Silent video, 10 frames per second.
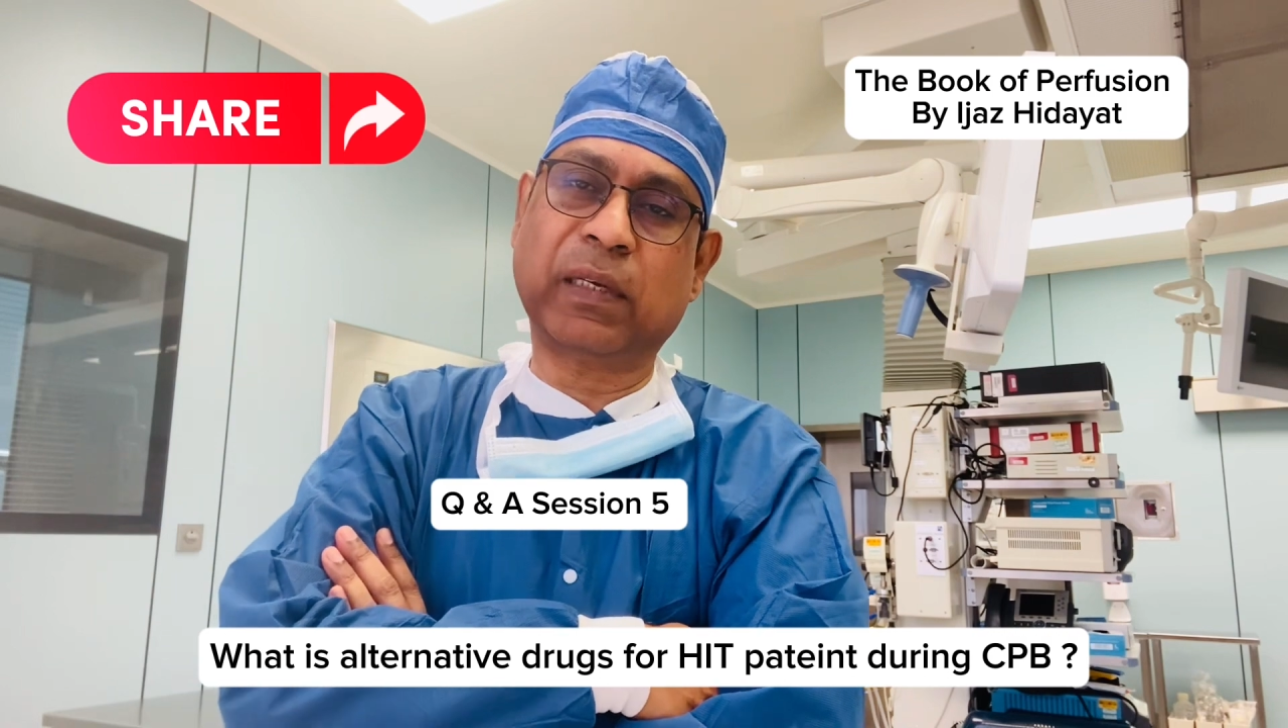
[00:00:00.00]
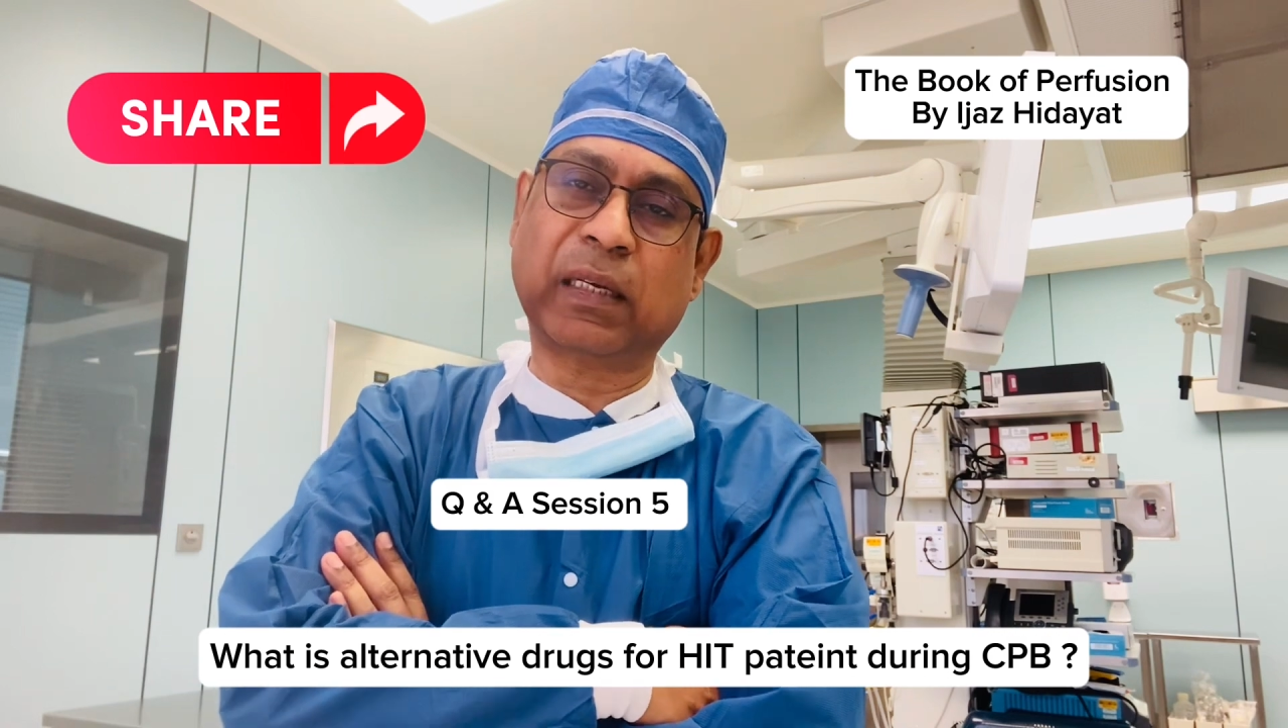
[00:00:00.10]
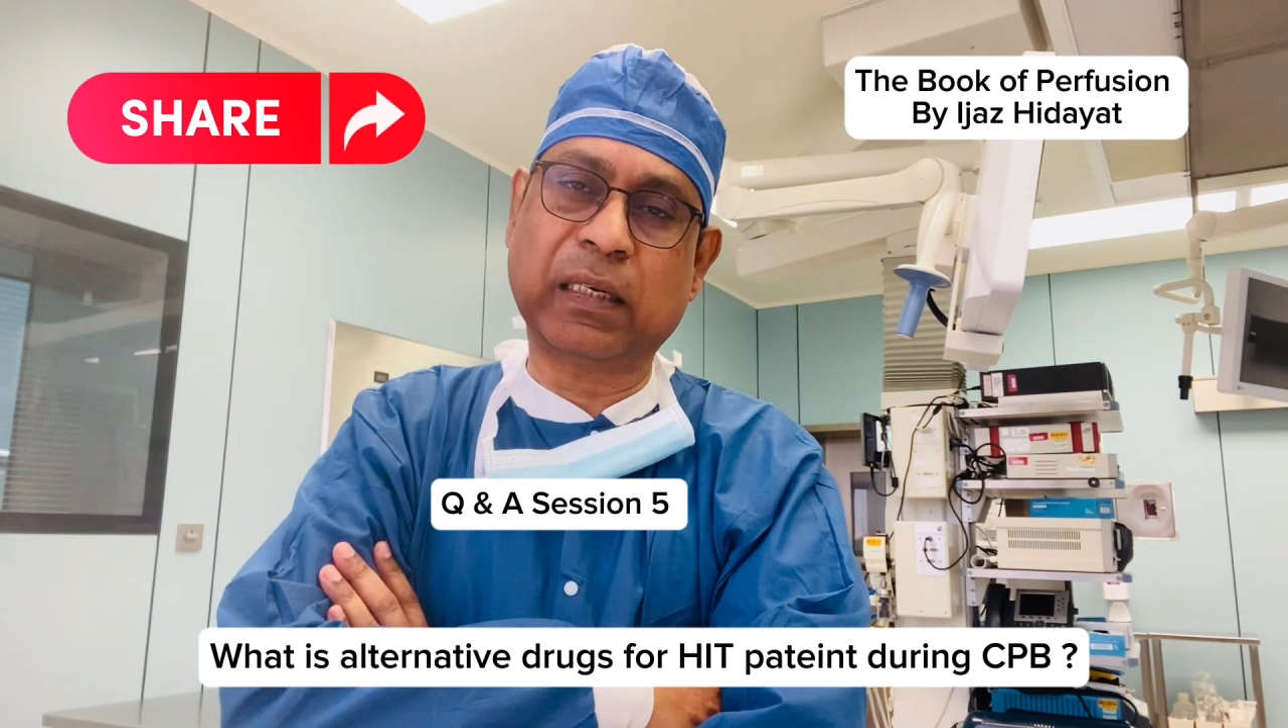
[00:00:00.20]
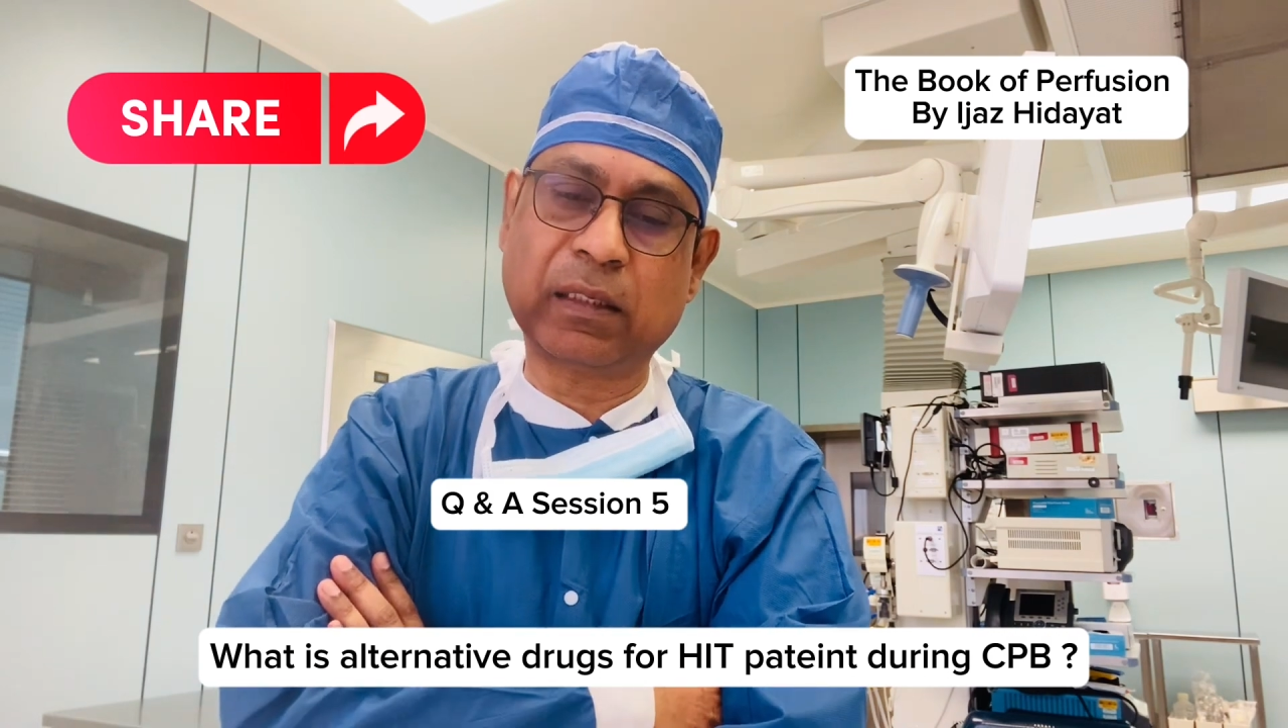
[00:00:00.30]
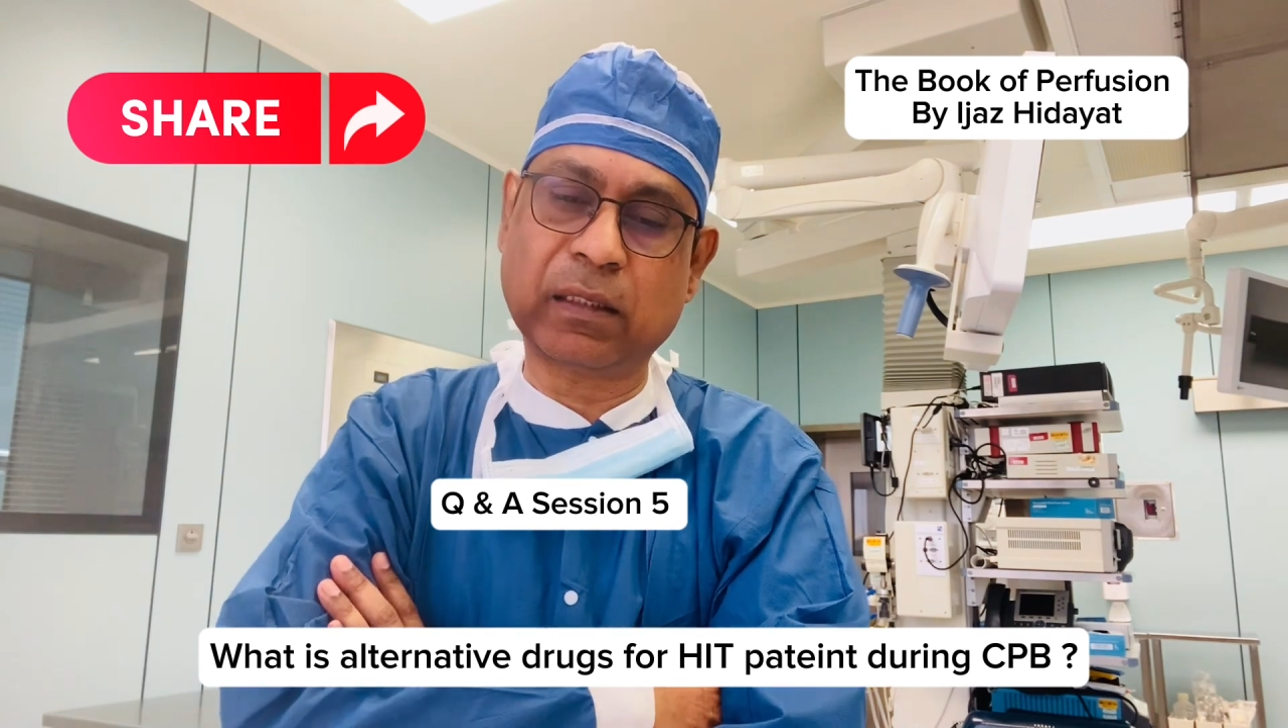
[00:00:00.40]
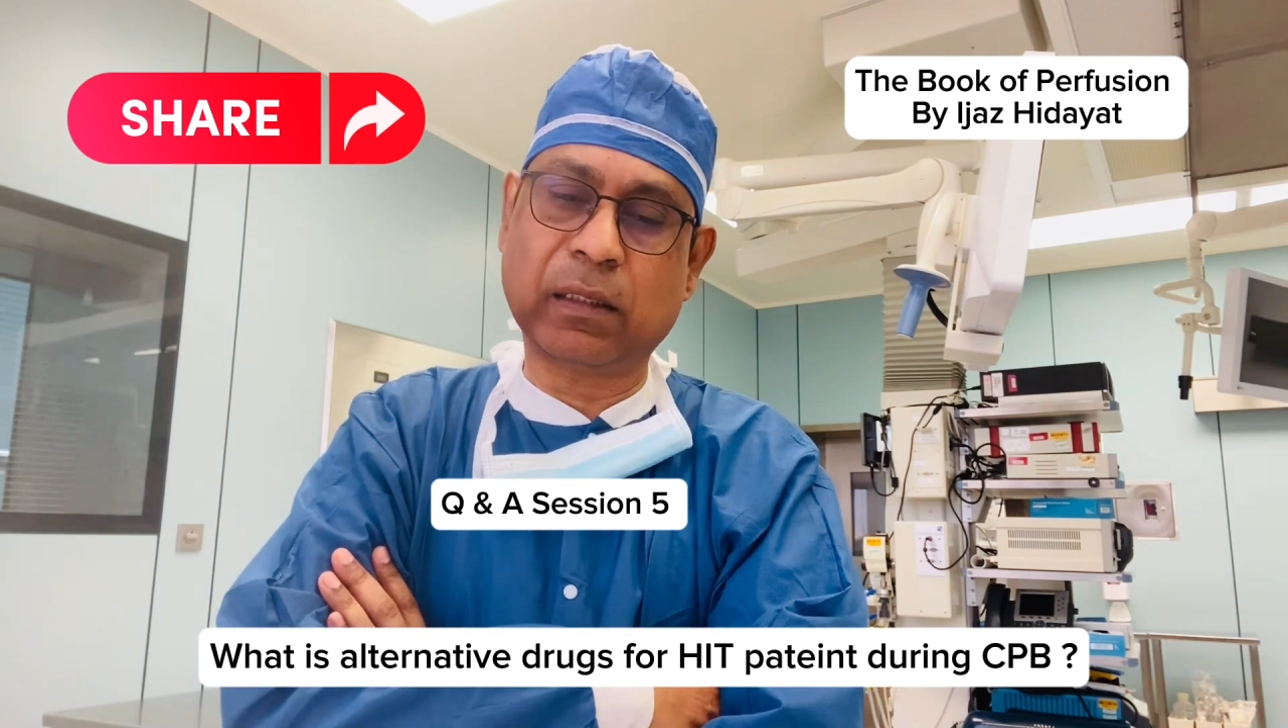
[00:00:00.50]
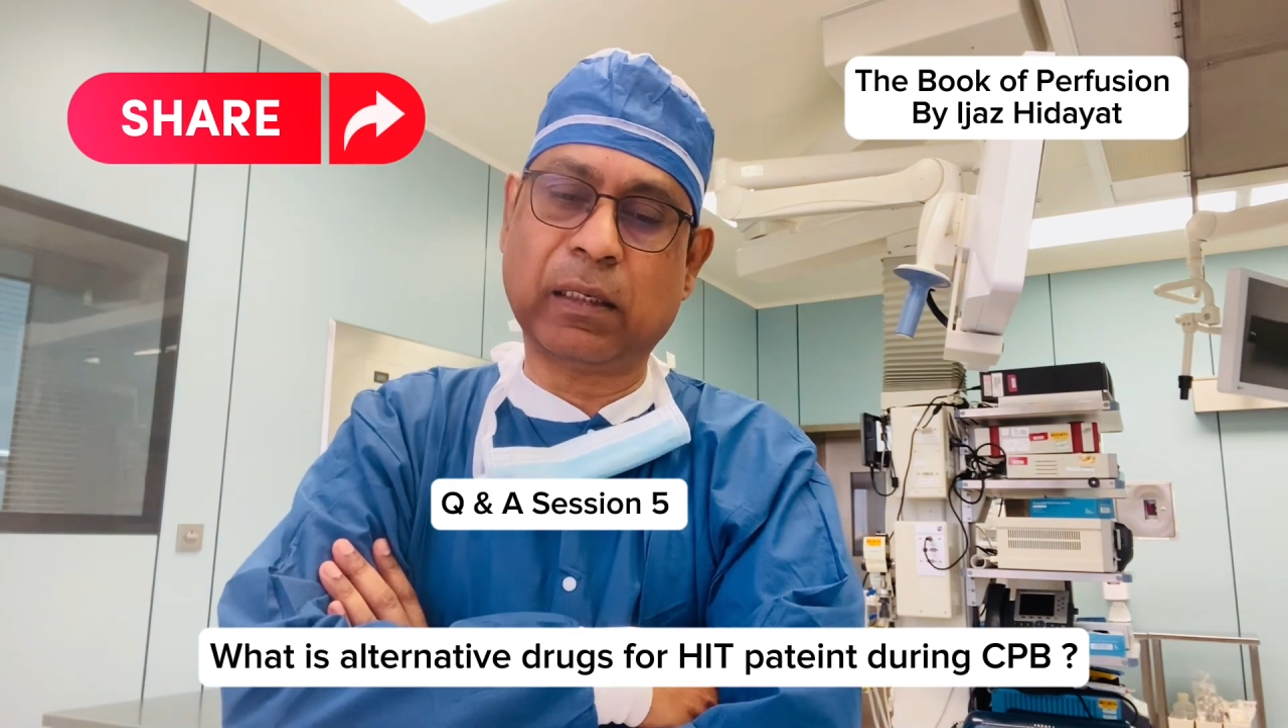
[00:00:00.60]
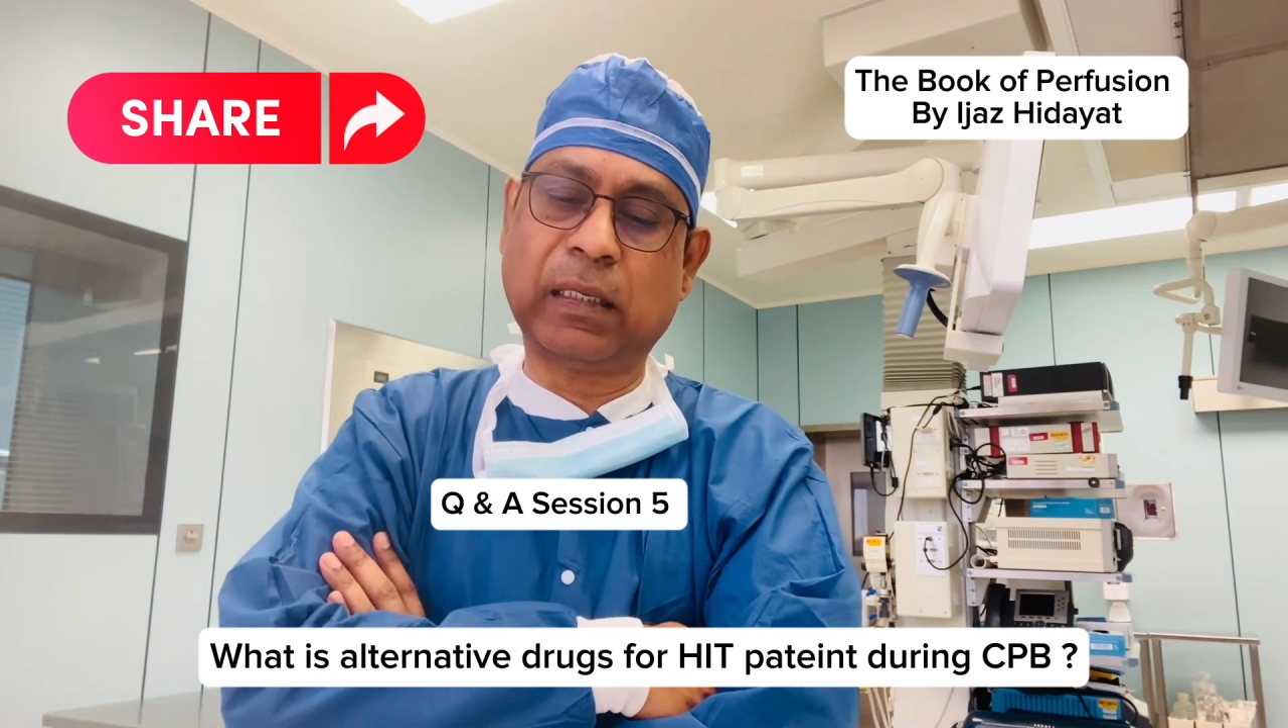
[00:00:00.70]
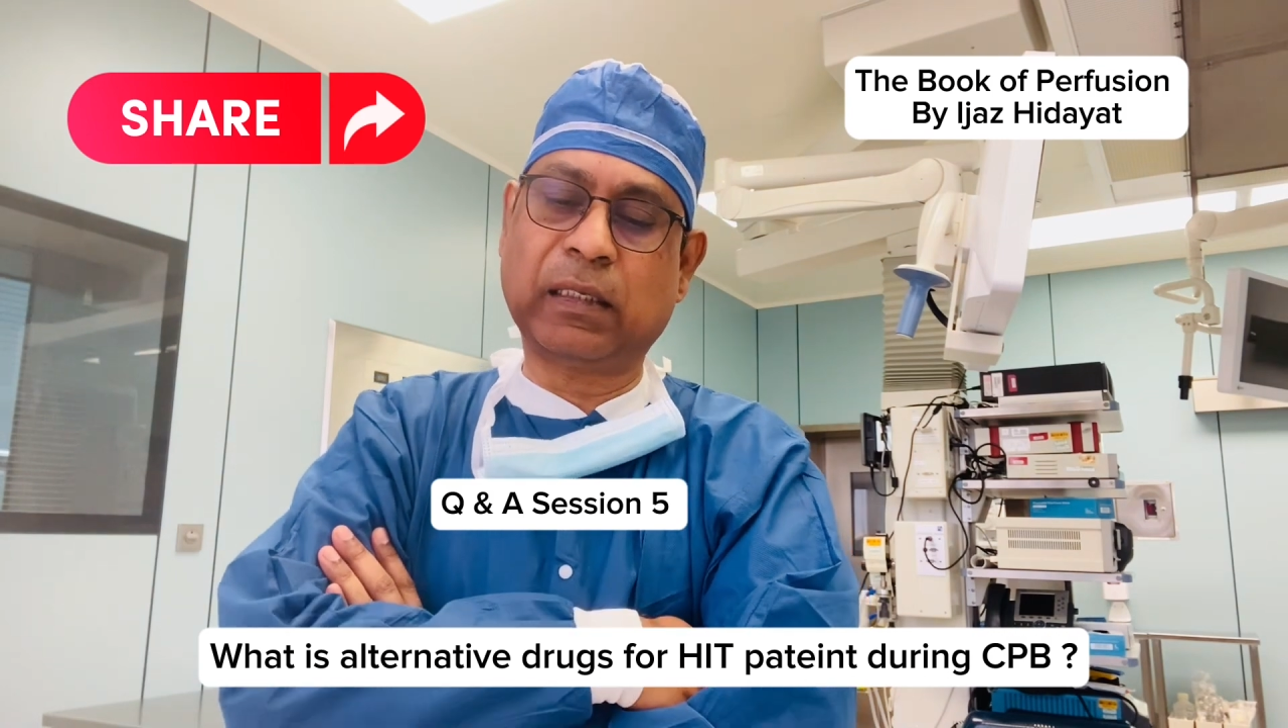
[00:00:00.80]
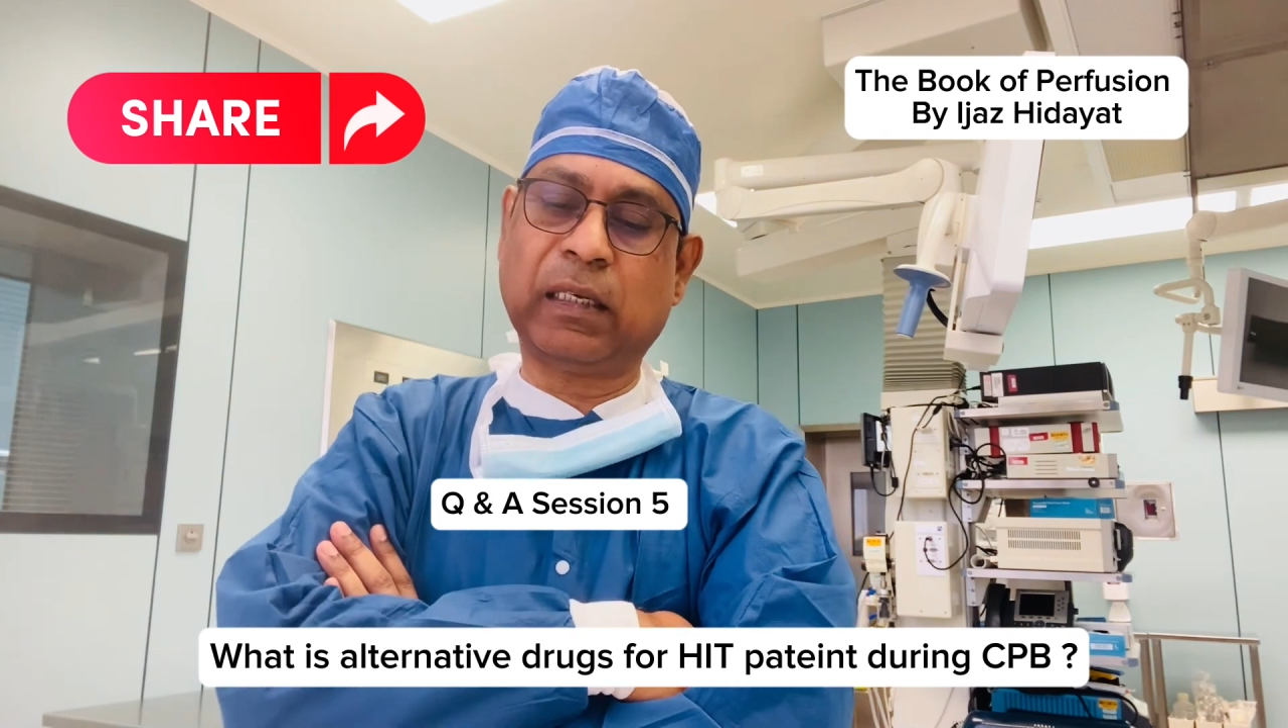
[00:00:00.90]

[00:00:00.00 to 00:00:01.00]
seconds as